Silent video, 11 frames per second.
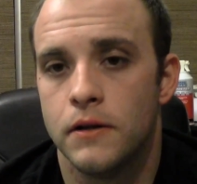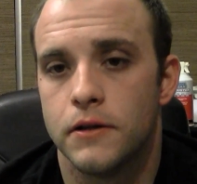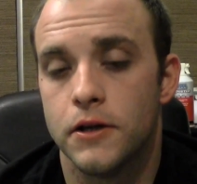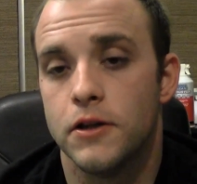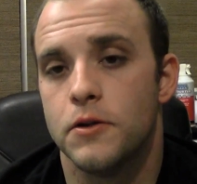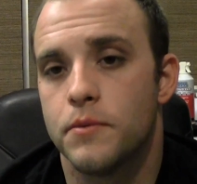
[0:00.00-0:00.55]
The
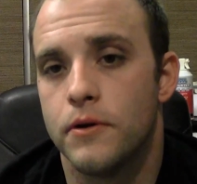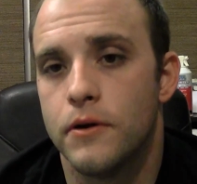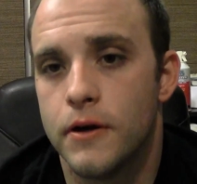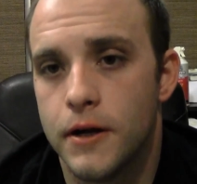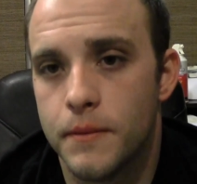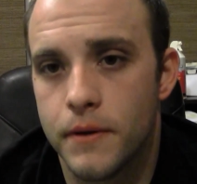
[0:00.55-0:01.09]
good of the
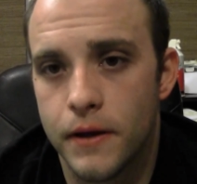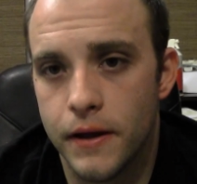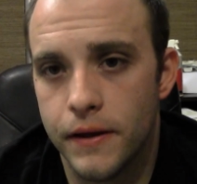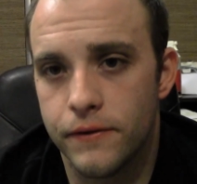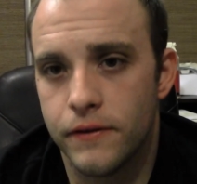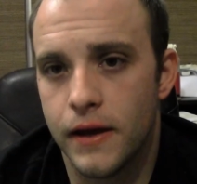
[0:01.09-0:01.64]
program
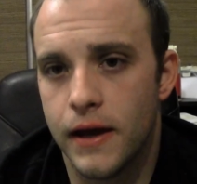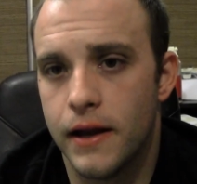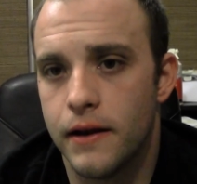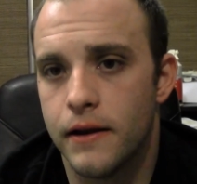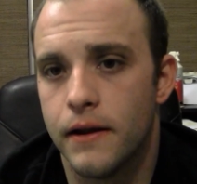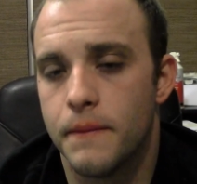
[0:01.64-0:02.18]
is that